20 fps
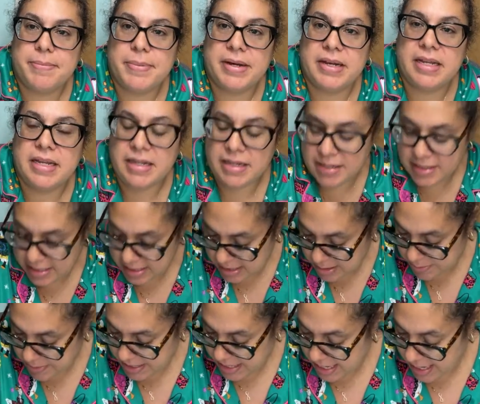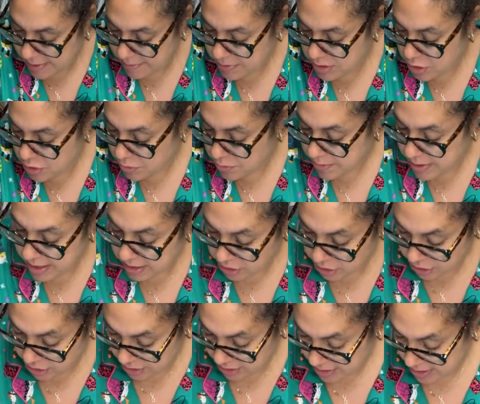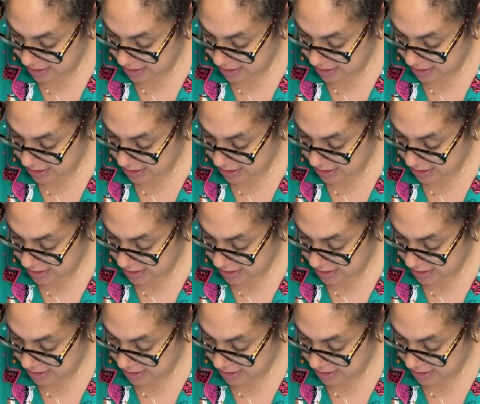but it just became too much.